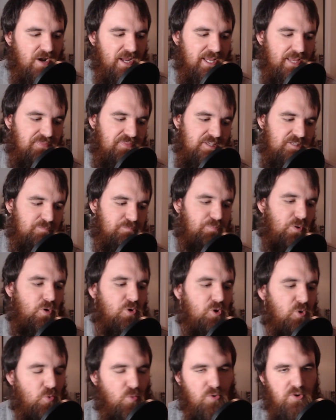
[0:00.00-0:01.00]
I get these
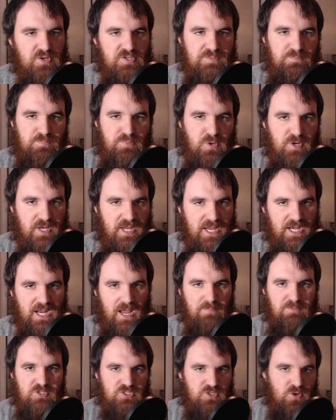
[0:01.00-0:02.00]
bulk orders put in,
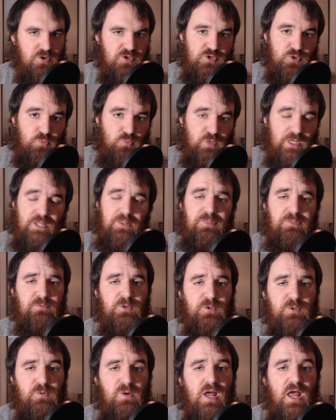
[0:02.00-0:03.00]
I'm just going to read
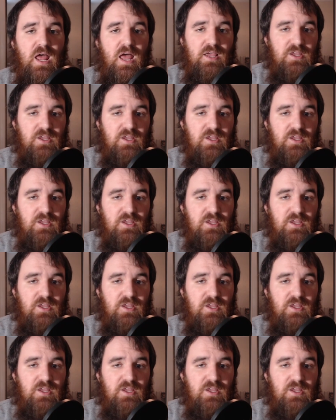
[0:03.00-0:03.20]
through,